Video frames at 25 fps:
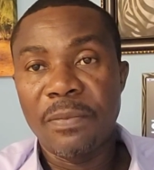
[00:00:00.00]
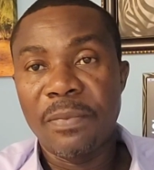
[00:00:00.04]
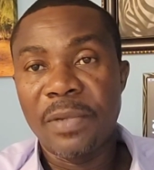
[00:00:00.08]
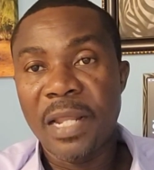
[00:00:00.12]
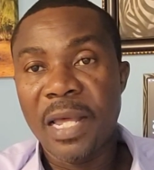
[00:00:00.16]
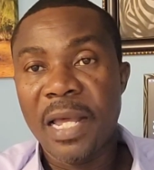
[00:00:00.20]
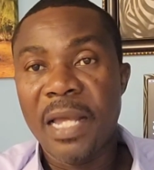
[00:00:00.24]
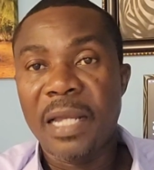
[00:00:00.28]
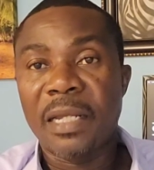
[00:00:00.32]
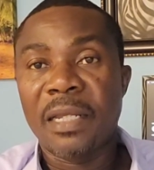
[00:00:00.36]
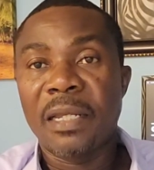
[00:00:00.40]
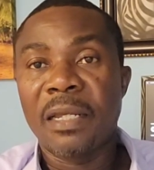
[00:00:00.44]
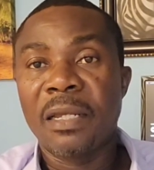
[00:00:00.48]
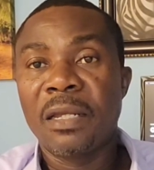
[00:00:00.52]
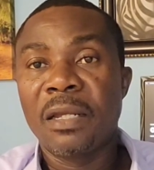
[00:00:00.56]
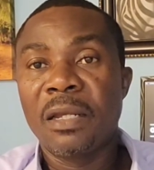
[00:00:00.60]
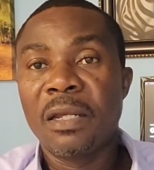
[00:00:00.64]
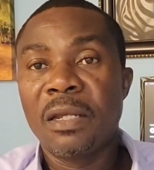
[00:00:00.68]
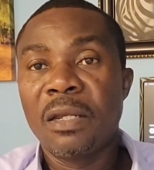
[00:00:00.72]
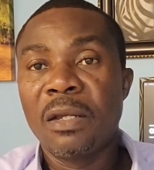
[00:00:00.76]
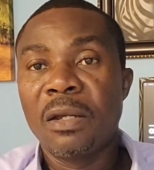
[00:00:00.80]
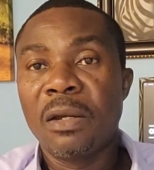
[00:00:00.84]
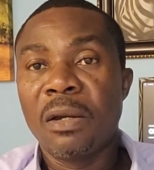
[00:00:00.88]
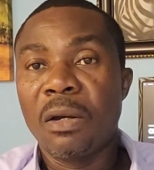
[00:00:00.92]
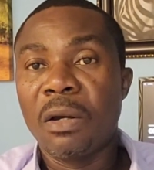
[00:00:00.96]
block,
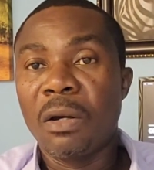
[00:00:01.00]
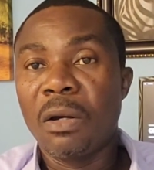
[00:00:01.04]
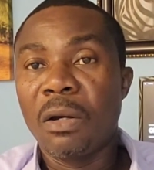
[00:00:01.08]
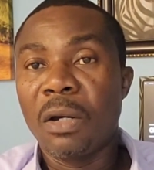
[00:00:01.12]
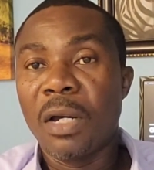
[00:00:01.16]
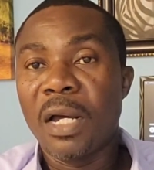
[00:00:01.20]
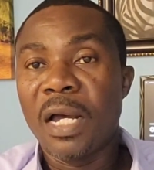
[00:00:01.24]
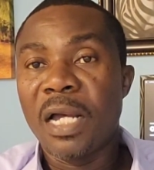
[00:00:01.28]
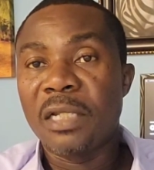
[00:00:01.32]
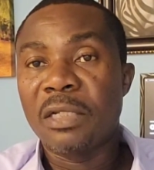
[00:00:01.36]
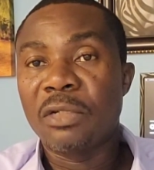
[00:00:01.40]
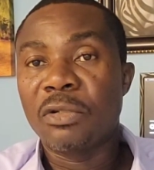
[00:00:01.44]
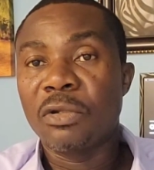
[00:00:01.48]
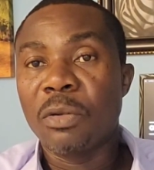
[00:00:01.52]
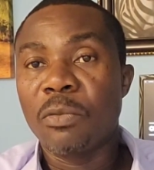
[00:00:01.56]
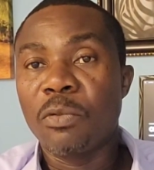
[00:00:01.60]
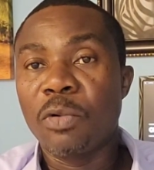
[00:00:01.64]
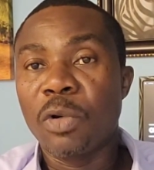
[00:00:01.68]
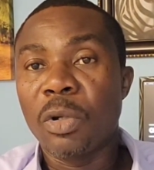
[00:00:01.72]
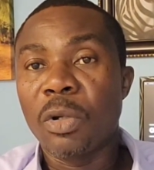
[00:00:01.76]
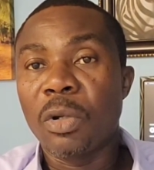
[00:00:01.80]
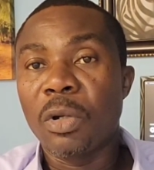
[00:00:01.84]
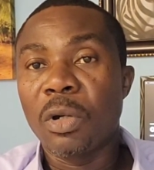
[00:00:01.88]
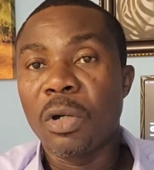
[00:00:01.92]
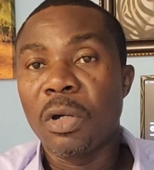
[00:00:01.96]
or as some
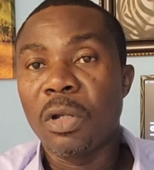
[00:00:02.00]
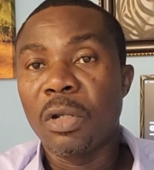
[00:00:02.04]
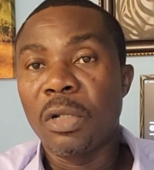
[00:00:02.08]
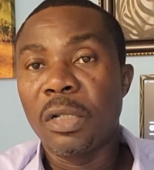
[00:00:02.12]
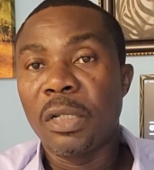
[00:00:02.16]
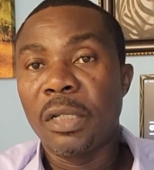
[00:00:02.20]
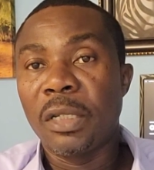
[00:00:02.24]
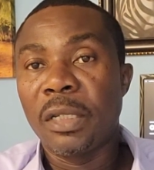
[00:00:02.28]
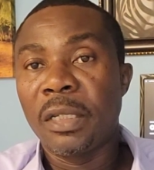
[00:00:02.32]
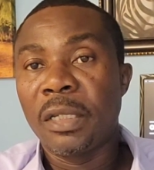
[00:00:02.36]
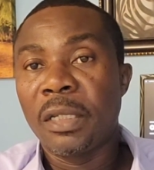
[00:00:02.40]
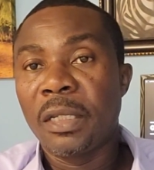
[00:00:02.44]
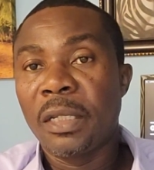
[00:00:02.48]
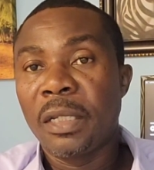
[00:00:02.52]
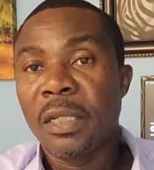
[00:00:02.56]
will call the